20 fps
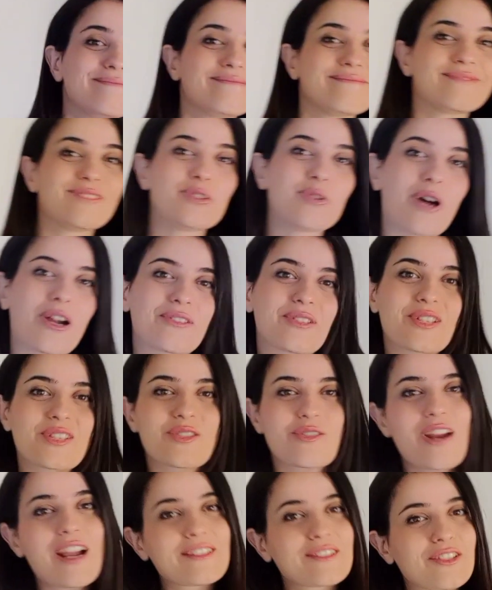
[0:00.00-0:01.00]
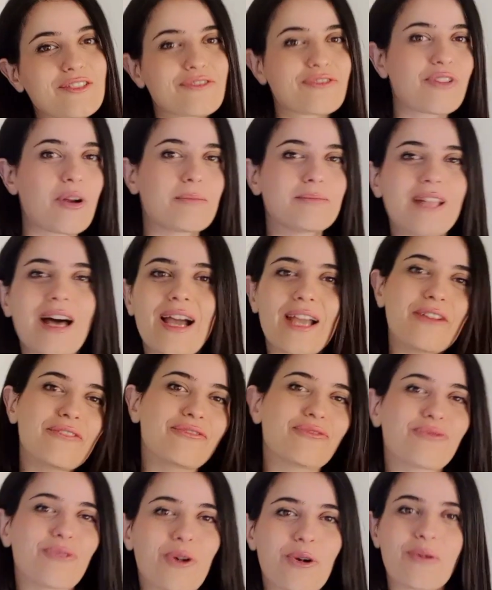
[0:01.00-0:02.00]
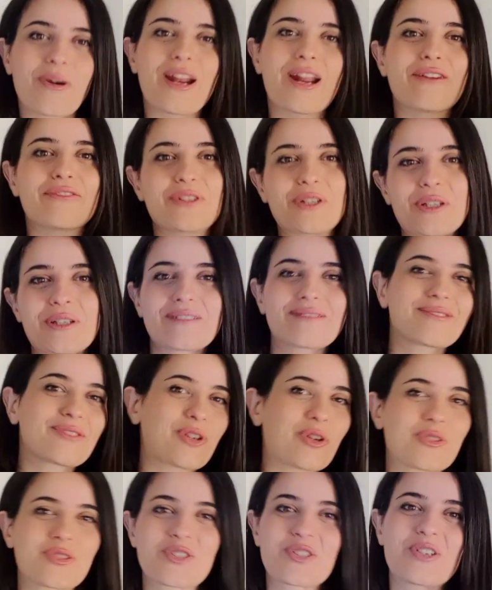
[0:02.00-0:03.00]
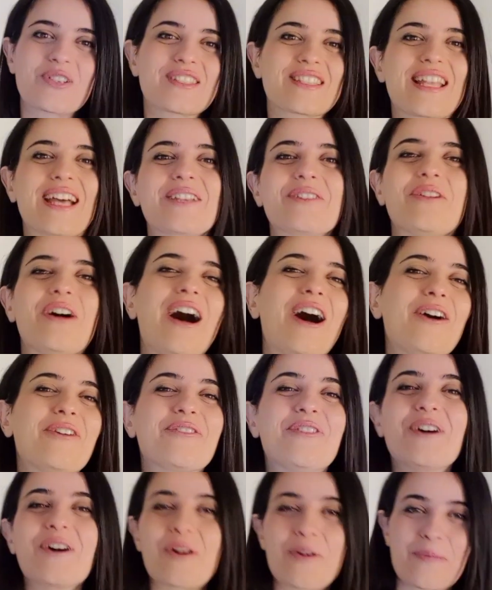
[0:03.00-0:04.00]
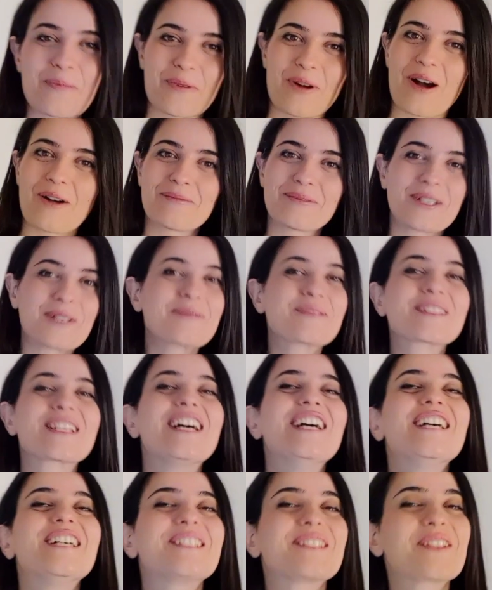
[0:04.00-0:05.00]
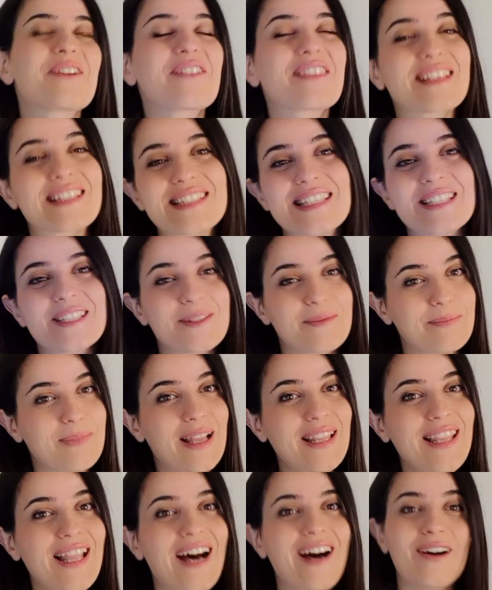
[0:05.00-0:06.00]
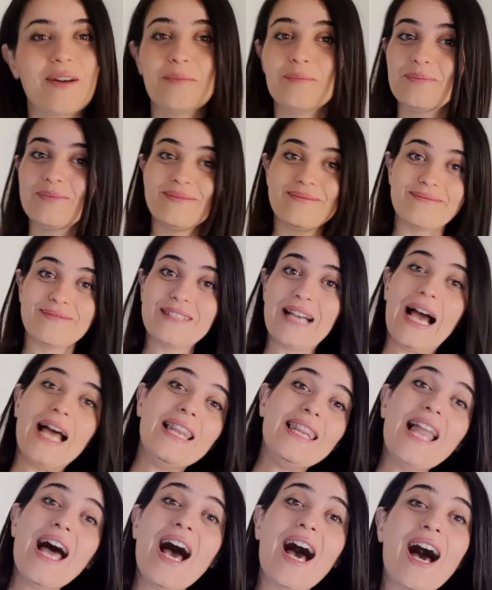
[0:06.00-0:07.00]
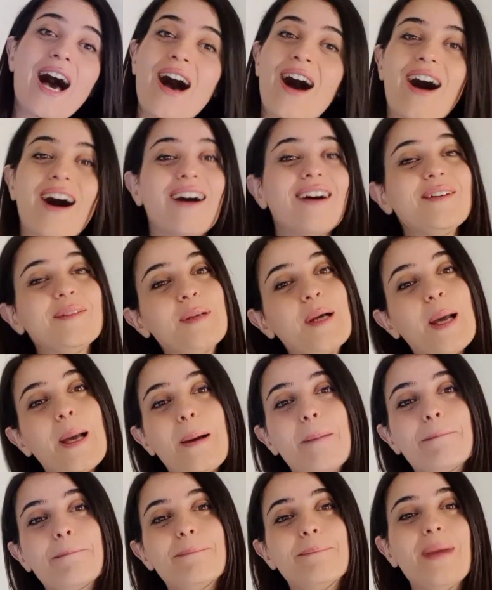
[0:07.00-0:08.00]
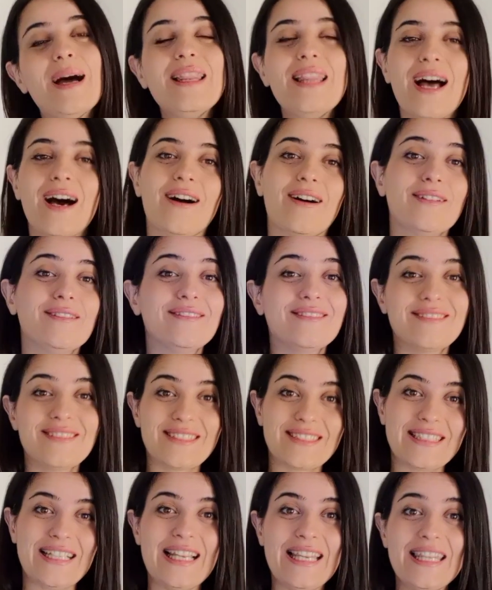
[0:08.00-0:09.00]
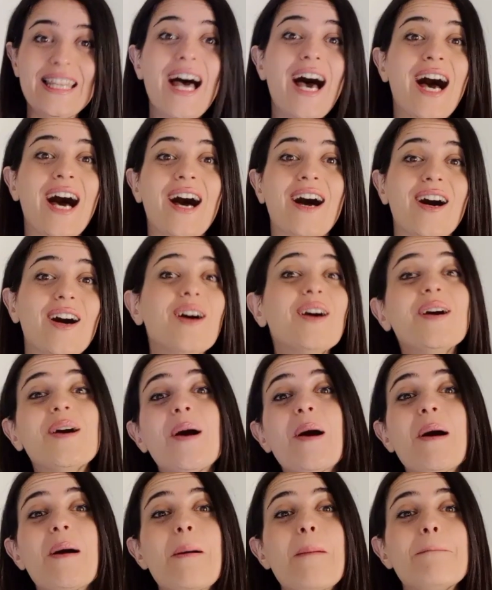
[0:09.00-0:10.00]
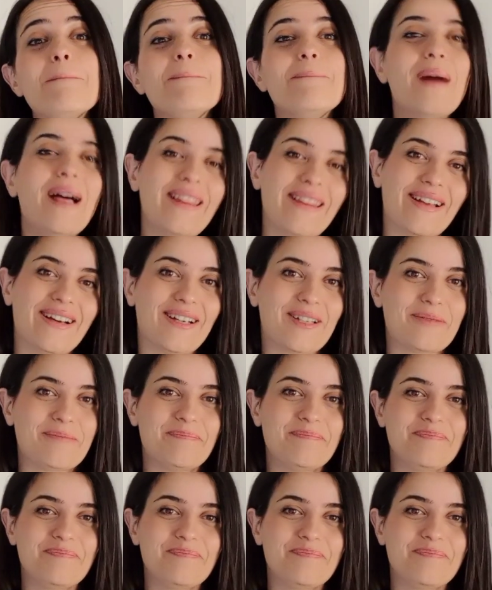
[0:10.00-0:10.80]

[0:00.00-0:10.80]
You are distracted from life or whatever concerns that you have or problems. So this is malha. Laha, malha. Laha, malha.